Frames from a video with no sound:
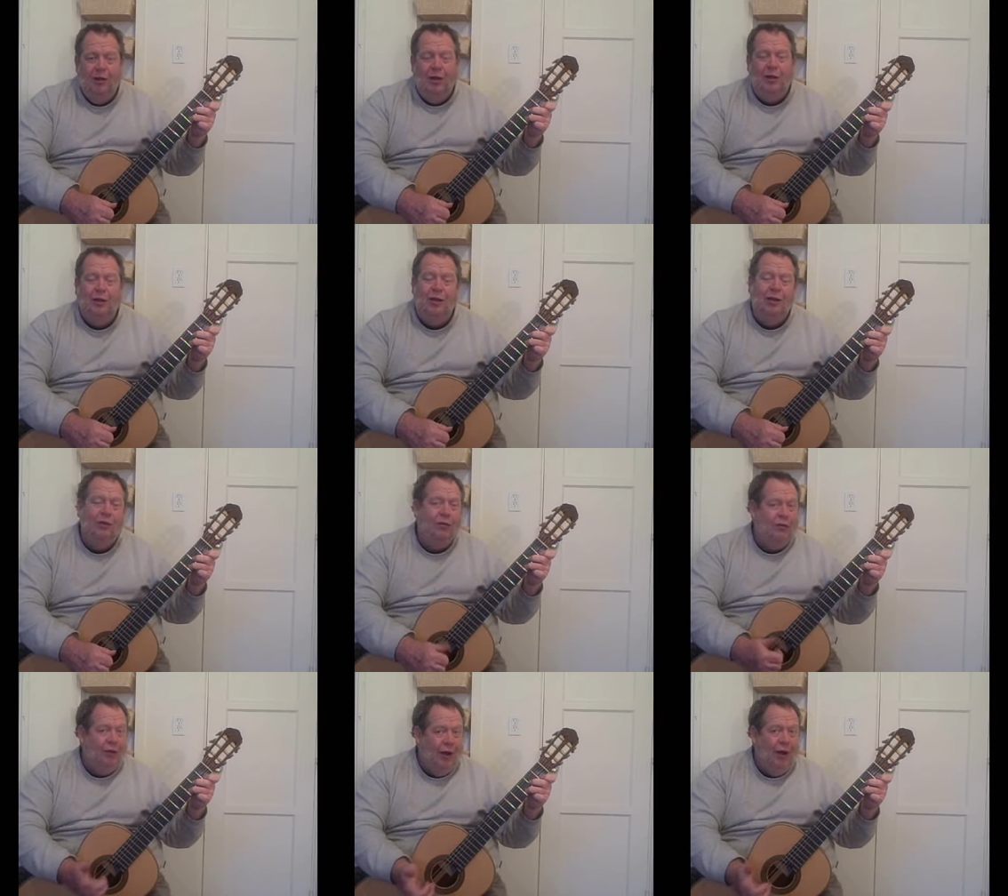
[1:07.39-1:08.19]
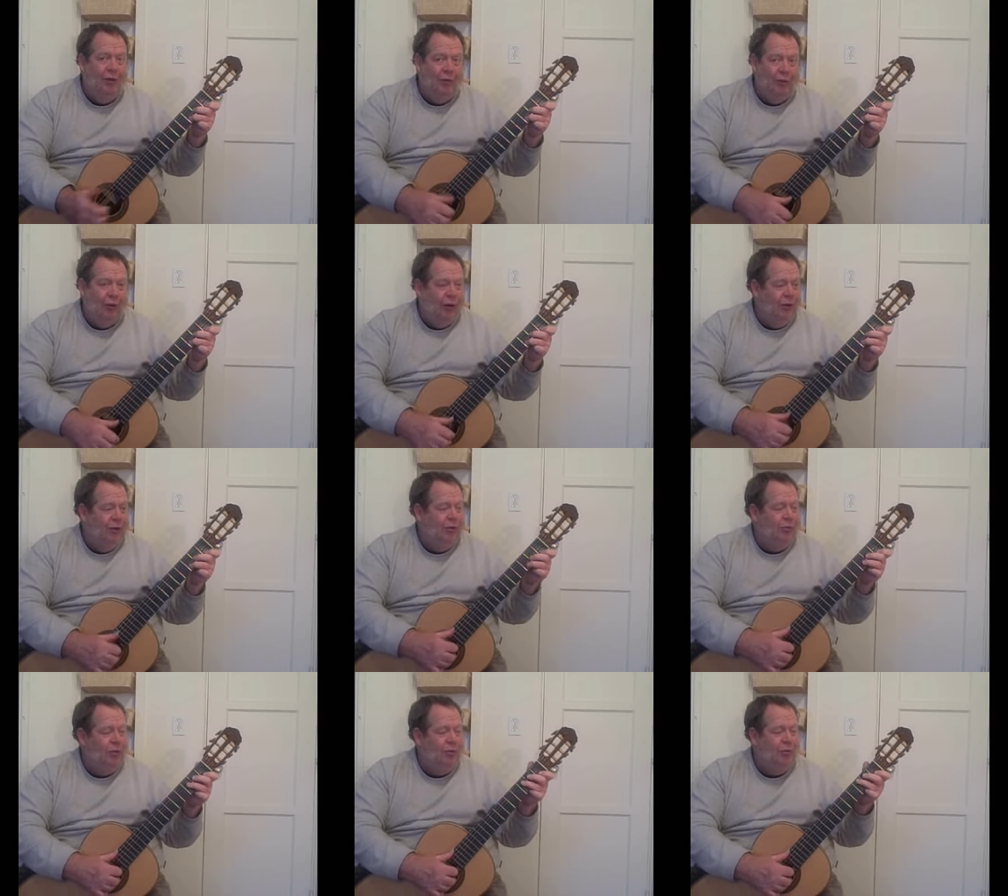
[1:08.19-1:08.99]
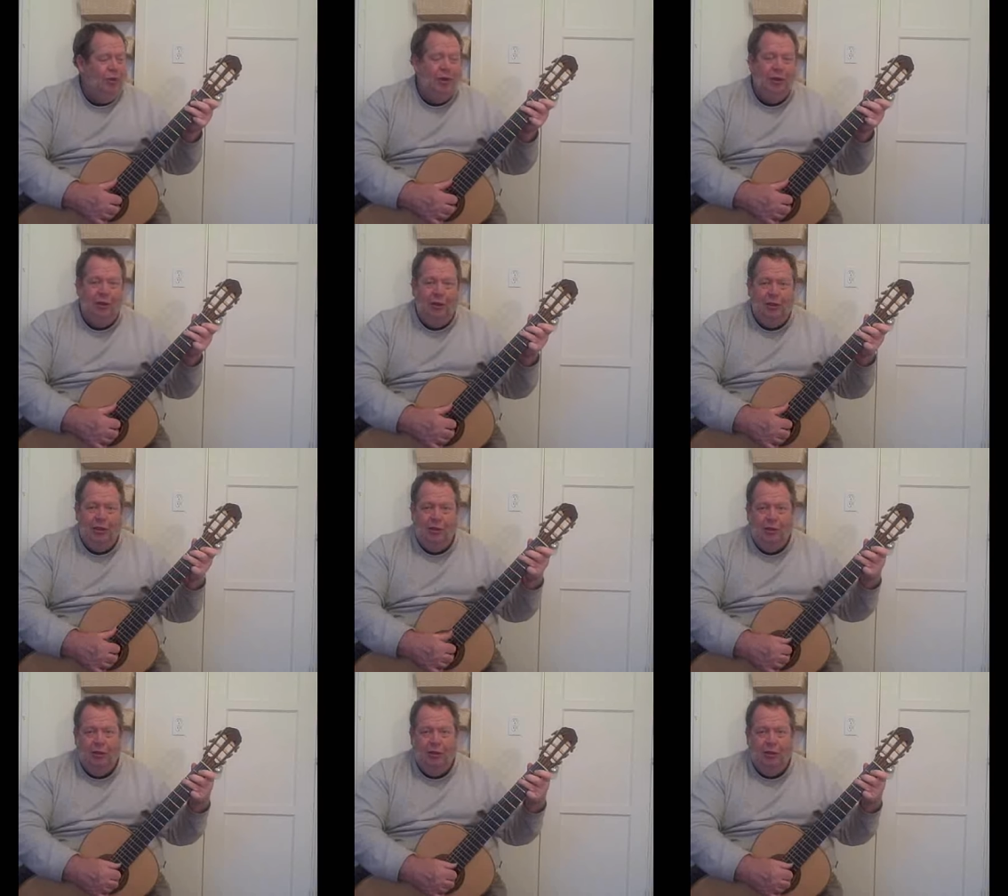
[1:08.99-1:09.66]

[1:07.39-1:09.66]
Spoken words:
And then 5, 1 would be